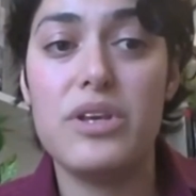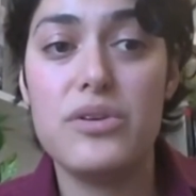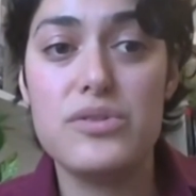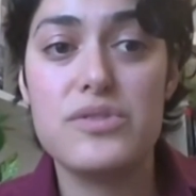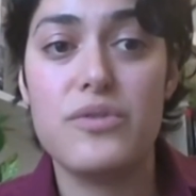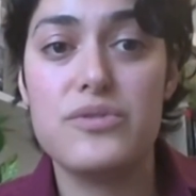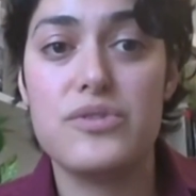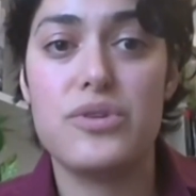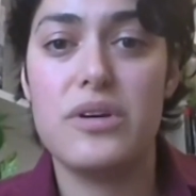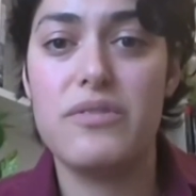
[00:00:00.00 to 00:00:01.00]
be useful to
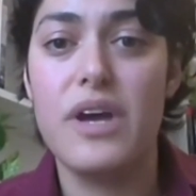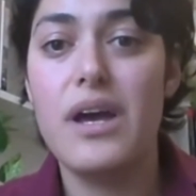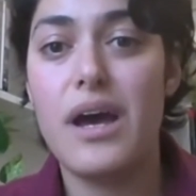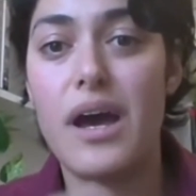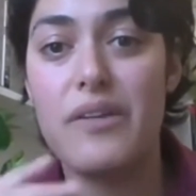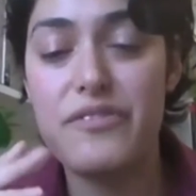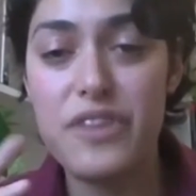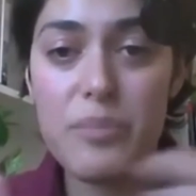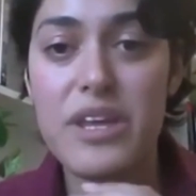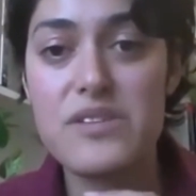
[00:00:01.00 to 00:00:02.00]
sort of
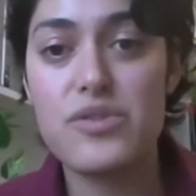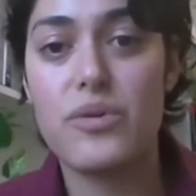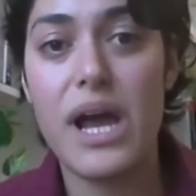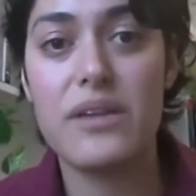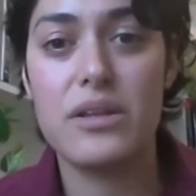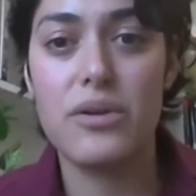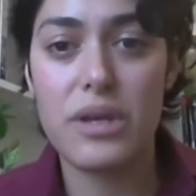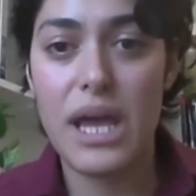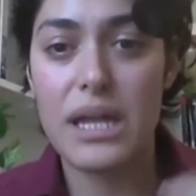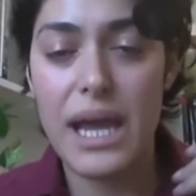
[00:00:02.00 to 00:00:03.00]
flip things around and
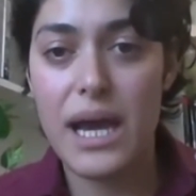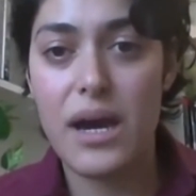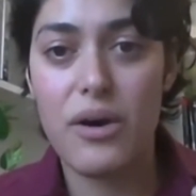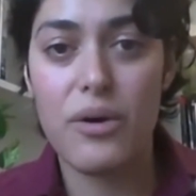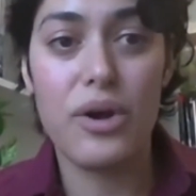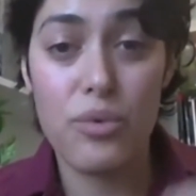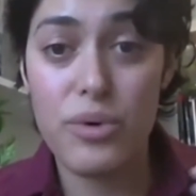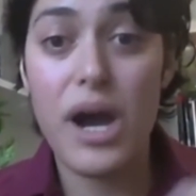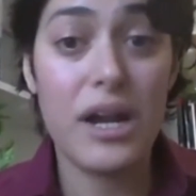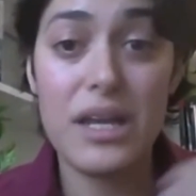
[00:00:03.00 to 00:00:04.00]
look at how
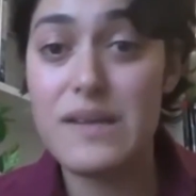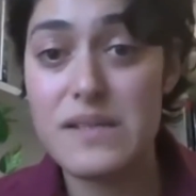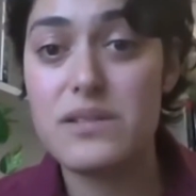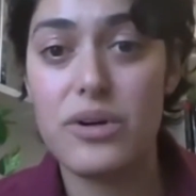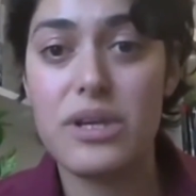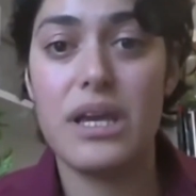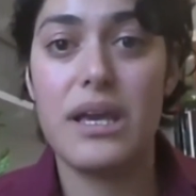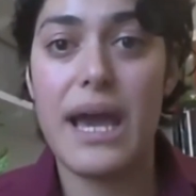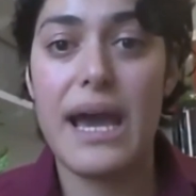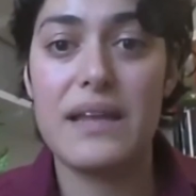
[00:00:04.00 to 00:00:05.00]
Iran is
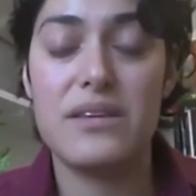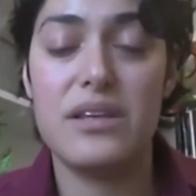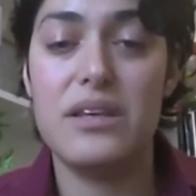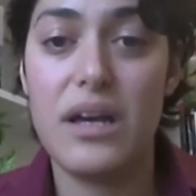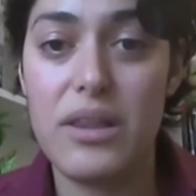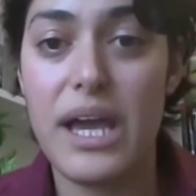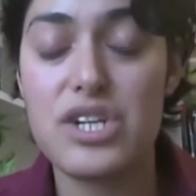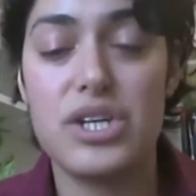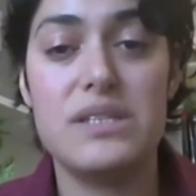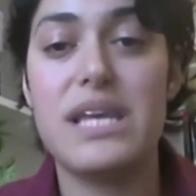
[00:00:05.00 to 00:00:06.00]
looking at the
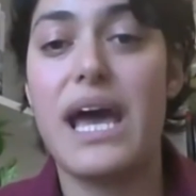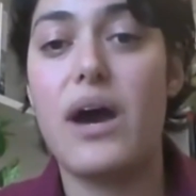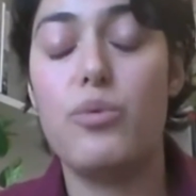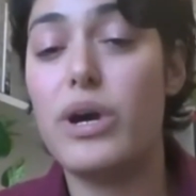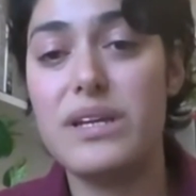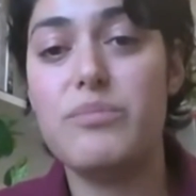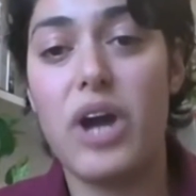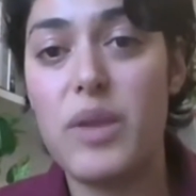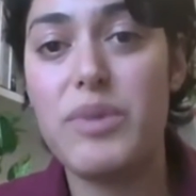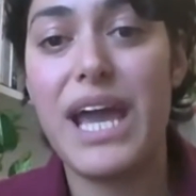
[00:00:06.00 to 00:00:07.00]
elections, what it
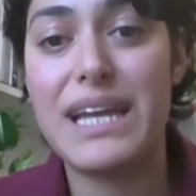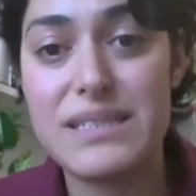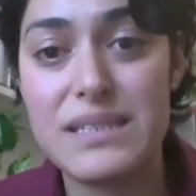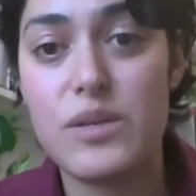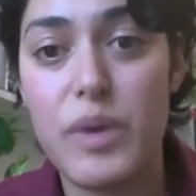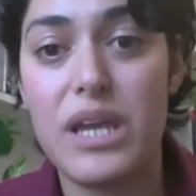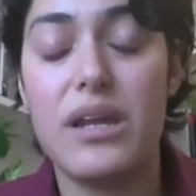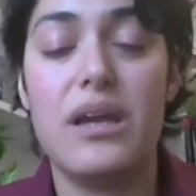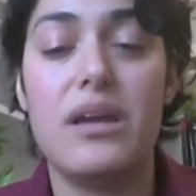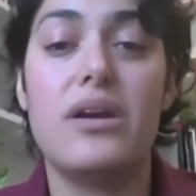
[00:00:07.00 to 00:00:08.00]
might be
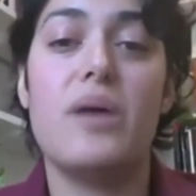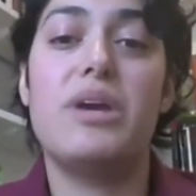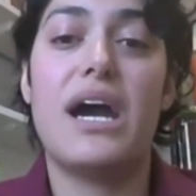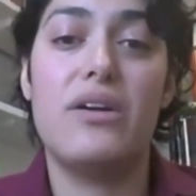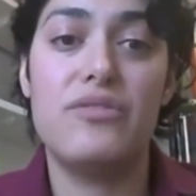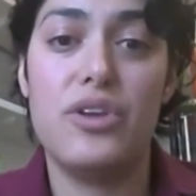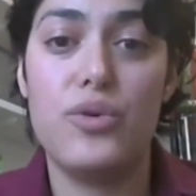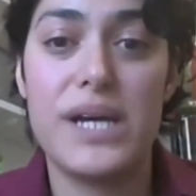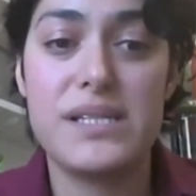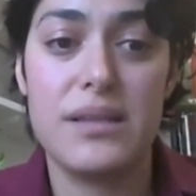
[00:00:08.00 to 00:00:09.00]
anticipating coming out of the
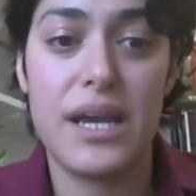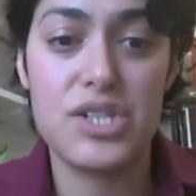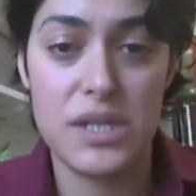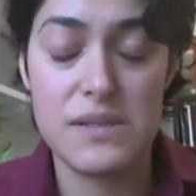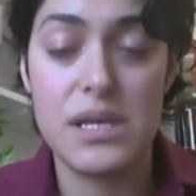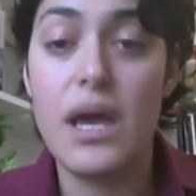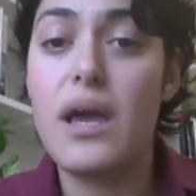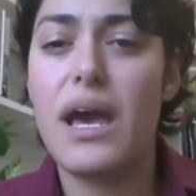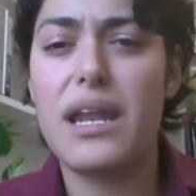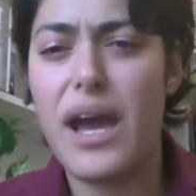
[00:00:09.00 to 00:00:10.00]
US elections,
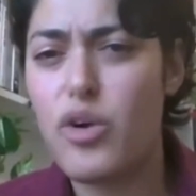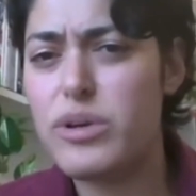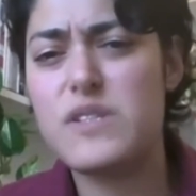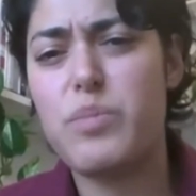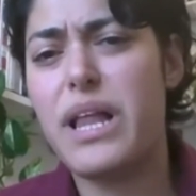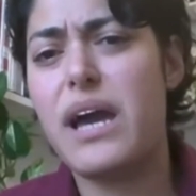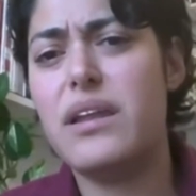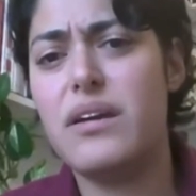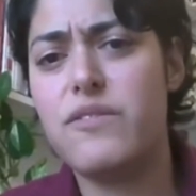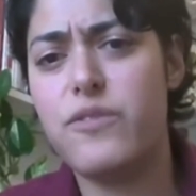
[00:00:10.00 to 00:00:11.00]
and how it's
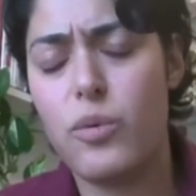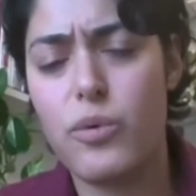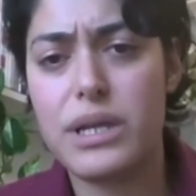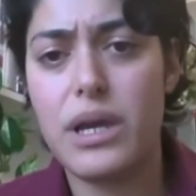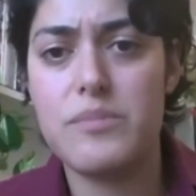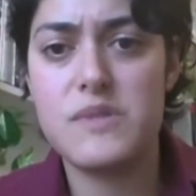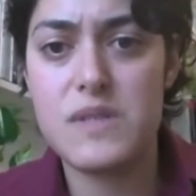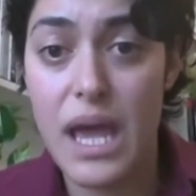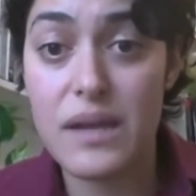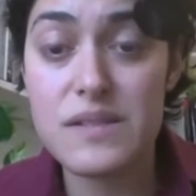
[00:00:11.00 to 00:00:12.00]
planning for what comes
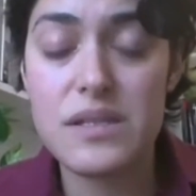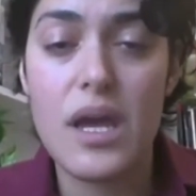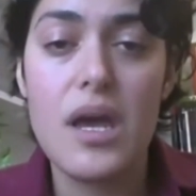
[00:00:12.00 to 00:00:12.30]
next.